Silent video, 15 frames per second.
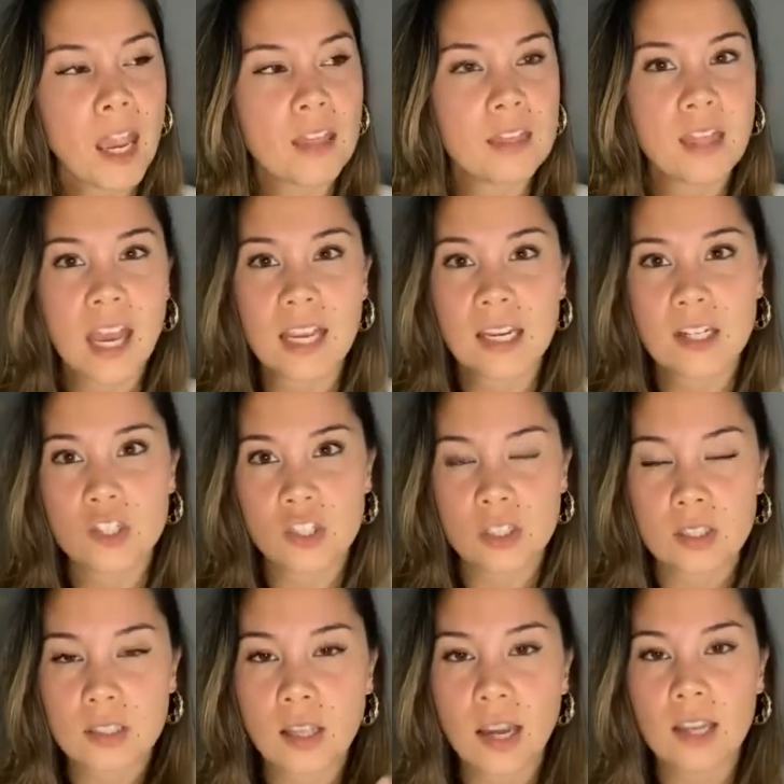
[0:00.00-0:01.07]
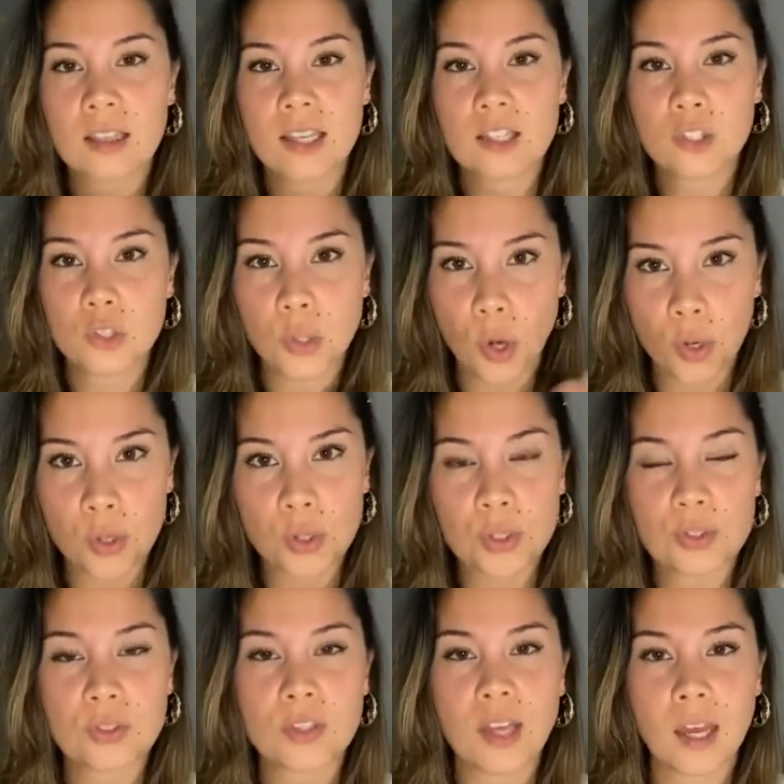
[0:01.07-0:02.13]
And they are just like these
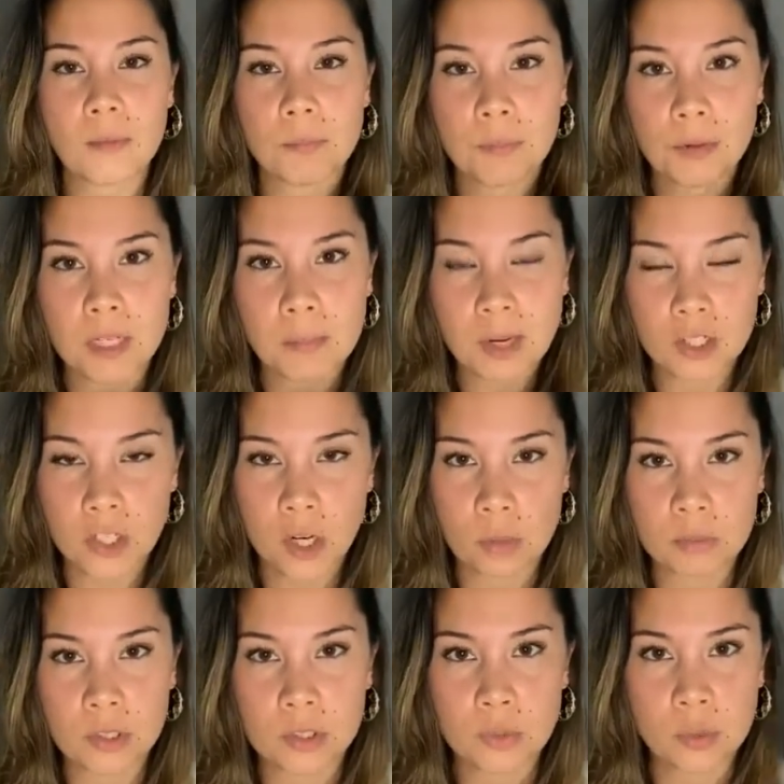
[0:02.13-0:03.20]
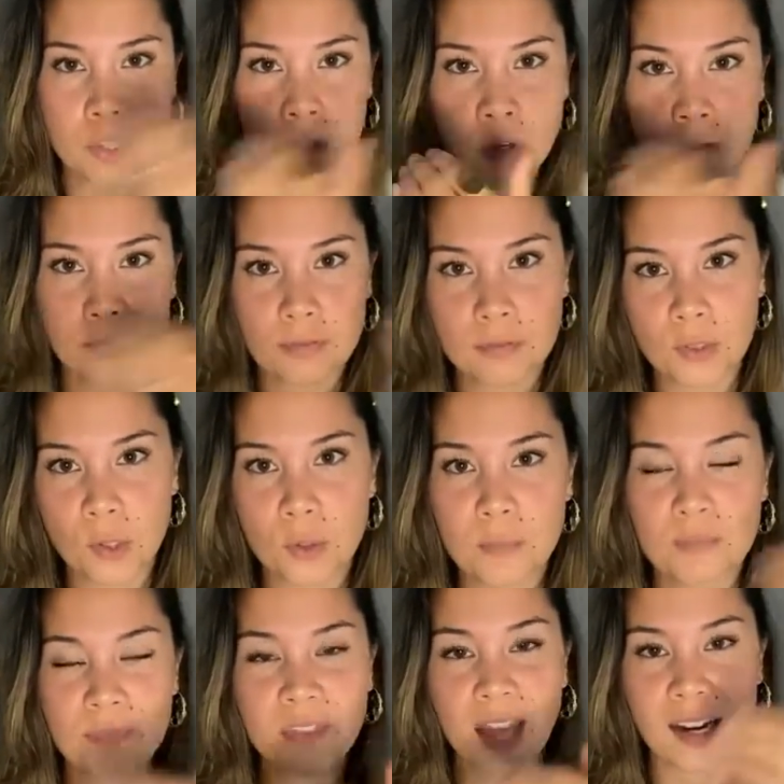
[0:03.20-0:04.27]
tones that pretty much help to switch off your
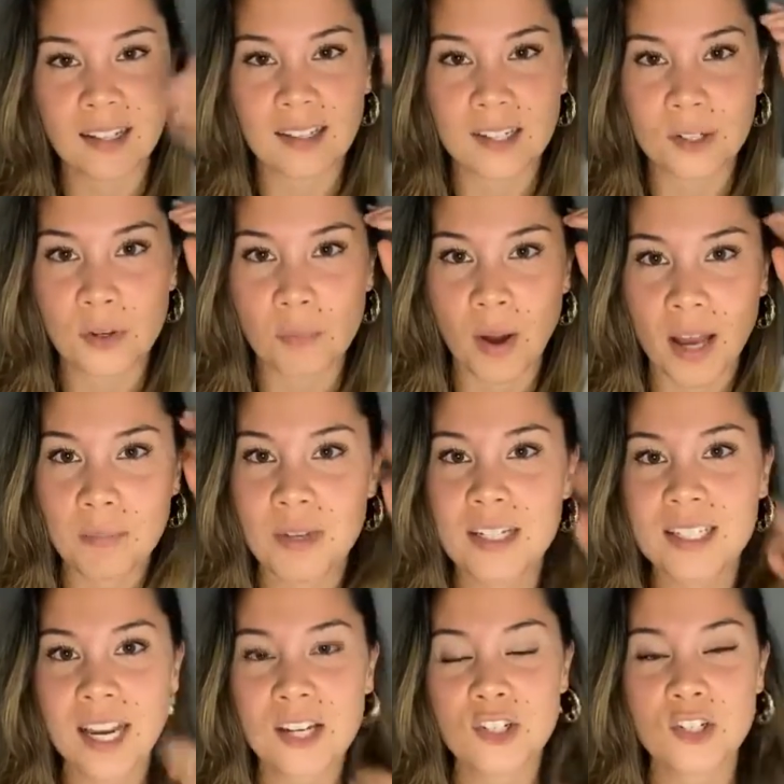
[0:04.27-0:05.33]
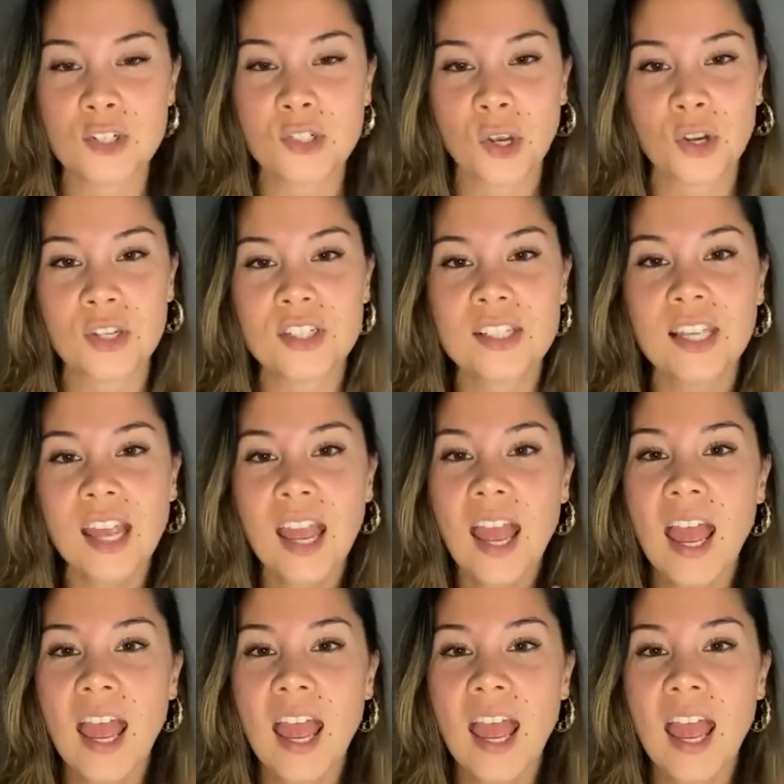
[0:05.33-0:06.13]
analytical mind, meditation tones.